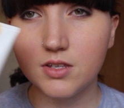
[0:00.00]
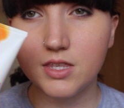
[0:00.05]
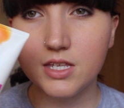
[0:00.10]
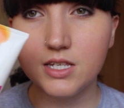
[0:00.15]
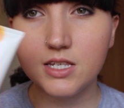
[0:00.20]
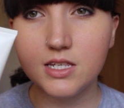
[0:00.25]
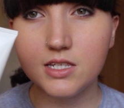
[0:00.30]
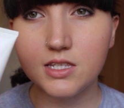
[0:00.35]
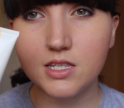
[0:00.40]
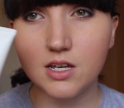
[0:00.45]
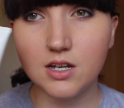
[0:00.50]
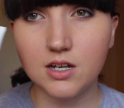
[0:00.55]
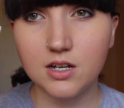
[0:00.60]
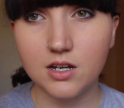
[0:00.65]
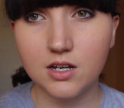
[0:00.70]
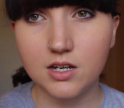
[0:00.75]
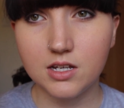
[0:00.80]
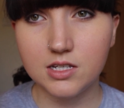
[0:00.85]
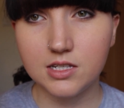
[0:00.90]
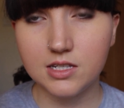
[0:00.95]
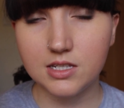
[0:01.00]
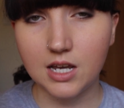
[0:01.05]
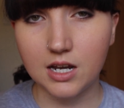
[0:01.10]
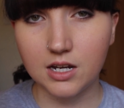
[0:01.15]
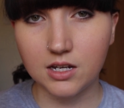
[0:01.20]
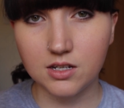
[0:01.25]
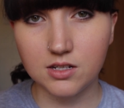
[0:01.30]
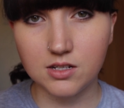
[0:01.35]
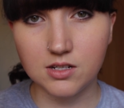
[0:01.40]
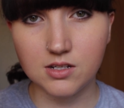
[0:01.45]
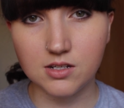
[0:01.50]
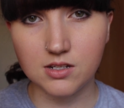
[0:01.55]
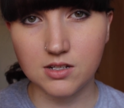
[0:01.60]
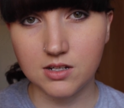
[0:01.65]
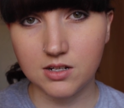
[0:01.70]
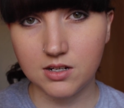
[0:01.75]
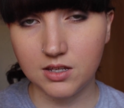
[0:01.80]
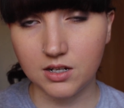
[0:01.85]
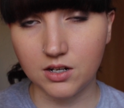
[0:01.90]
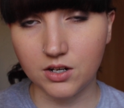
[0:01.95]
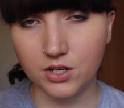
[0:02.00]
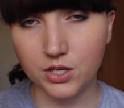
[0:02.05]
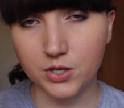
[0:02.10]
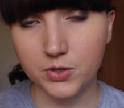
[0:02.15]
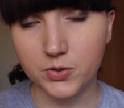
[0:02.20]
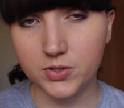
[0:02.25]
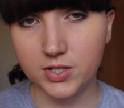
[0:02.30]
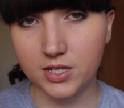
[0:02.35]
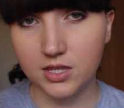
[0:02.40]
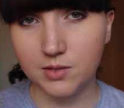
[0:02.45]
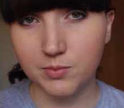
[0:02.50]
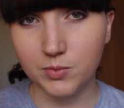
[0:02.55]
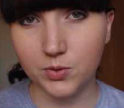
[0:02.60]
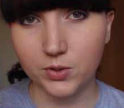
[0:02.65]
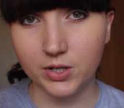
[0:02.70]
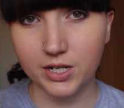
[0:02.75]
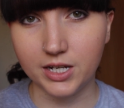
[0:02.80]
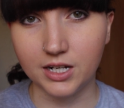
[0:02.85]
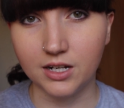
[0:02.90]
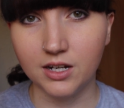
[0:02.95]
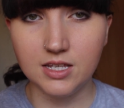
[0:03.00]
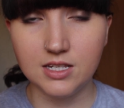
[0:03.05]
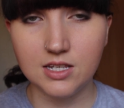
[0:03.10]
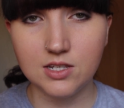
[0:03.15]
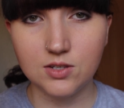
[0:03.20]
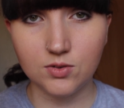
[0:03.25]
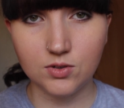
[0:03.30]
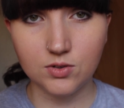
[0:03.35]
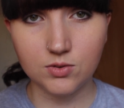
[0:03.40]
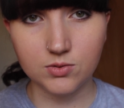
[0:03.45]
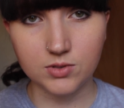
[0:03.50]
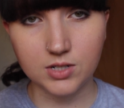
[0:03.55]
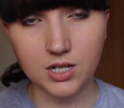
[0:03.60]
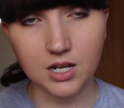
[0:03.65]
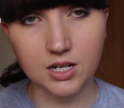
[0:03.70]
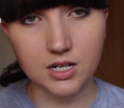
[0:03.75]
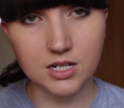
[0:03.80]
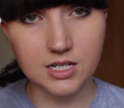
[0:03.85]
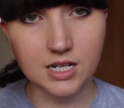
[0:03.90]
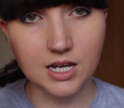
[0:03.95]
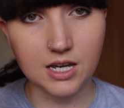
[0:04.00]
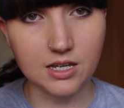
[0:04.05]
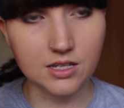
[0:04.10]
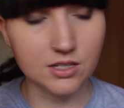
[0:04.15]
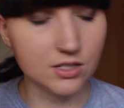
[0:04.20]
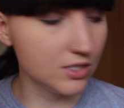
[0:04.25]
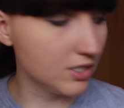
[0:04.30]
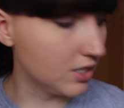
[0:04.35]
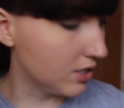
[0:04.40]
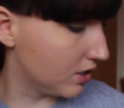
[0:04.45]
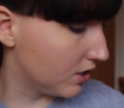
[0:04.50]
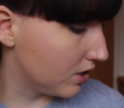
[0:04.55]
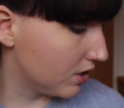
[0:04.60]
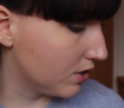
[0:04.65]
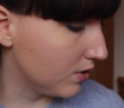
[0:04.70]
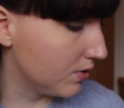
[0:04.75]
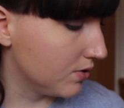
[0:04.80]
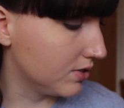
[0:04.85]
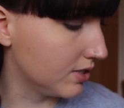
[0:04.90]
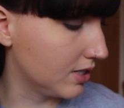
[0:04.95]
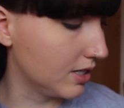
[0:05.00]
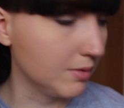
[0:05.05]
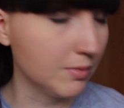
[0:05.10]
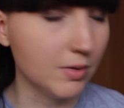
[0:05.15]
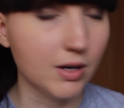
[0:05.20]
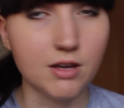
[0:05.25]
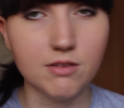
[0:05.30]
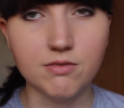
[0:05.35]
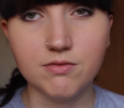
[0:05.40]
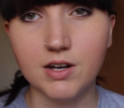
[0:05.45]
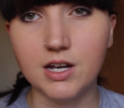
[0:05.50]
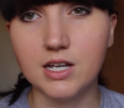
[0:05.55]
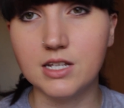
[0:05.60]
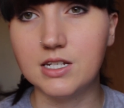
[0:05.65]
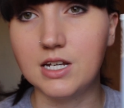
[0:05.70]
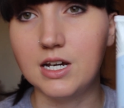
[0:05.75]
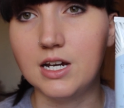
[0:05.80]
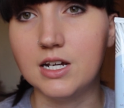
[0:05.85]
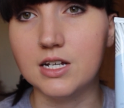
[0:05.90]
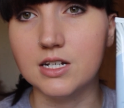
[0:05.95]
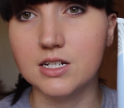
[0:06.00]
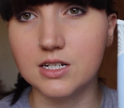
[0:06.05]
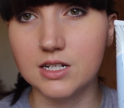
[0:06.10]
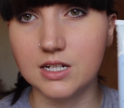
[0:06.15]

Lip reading: So this is the second thing I use in the morning. This is on alternate days to using my First Aid